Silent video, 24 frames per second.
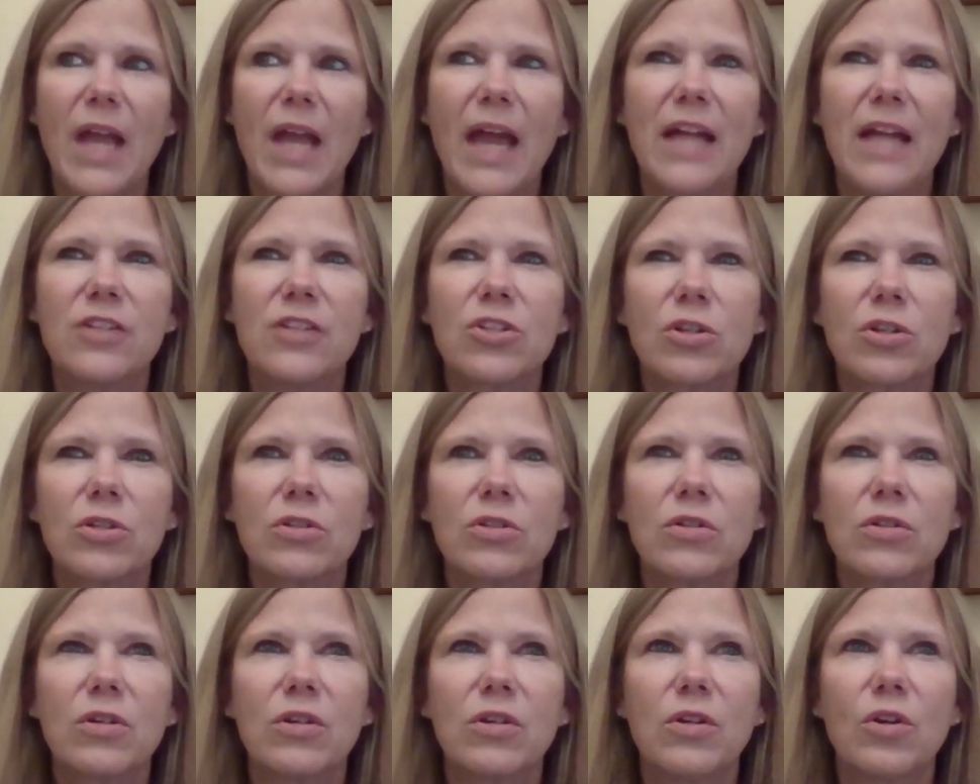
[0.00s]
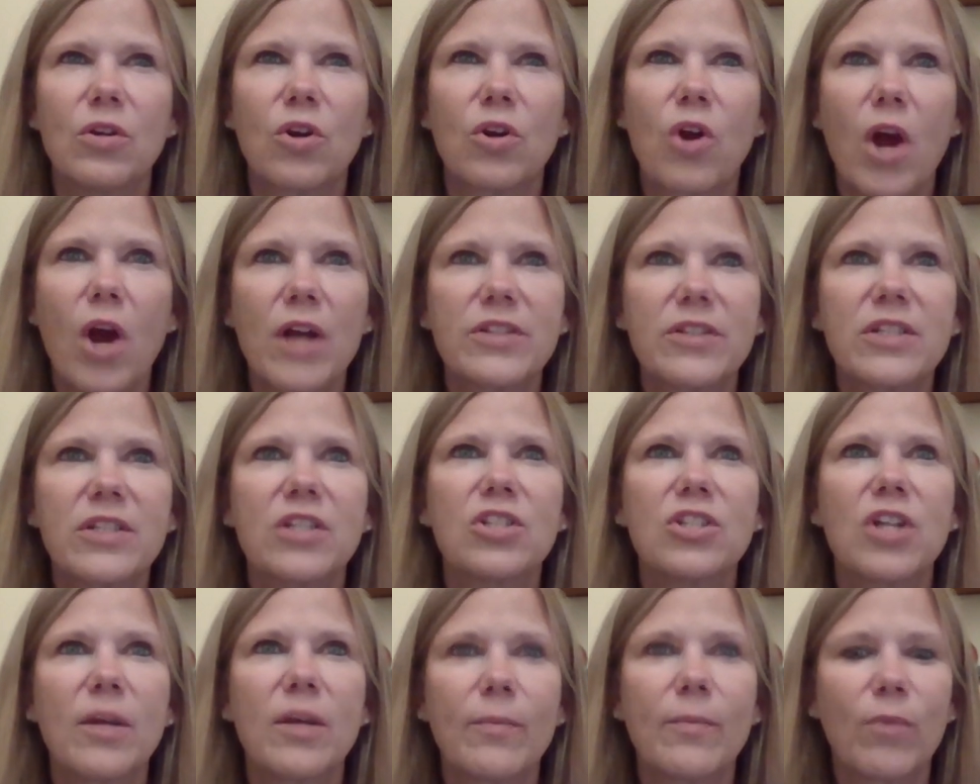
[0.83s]
And cross
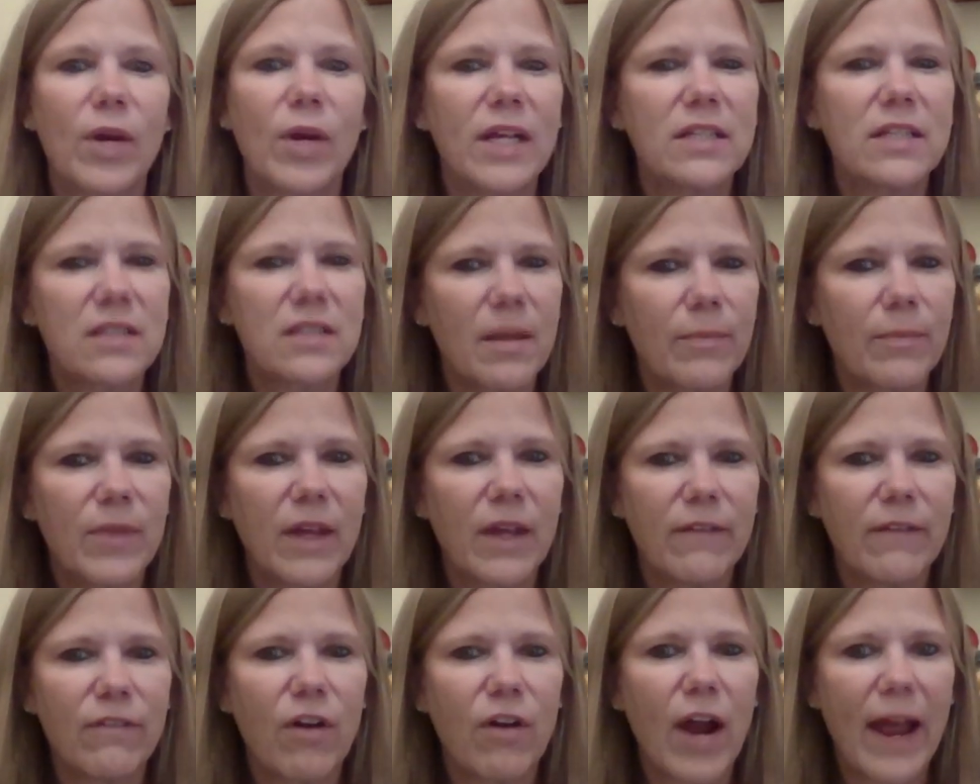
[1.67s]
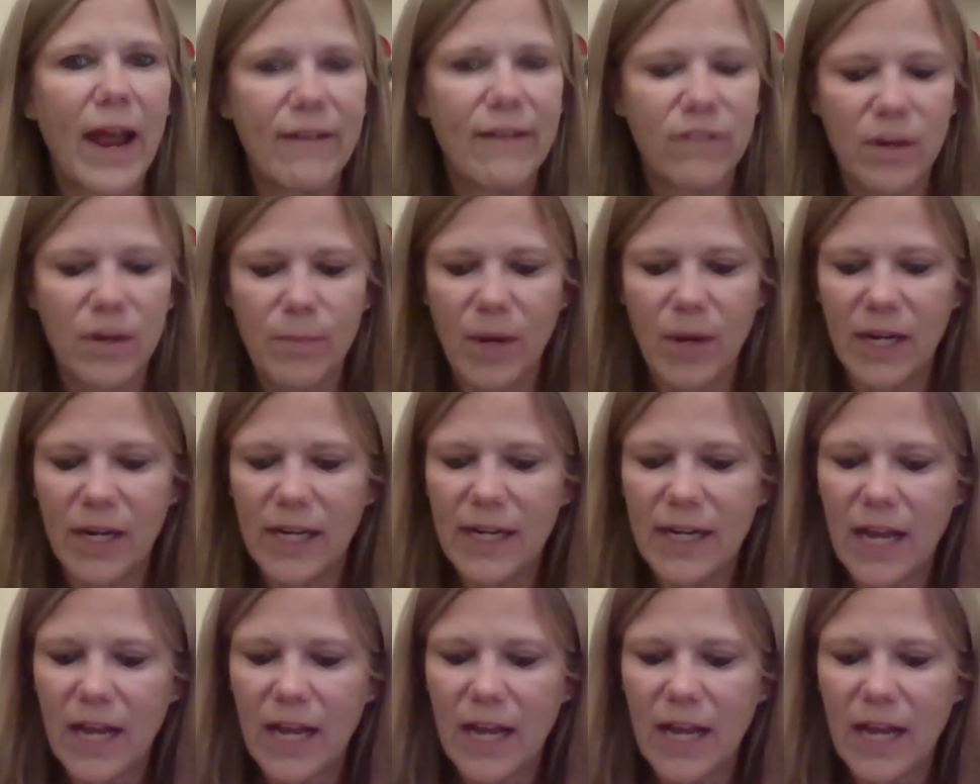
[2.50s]
stitching brings something for everybody.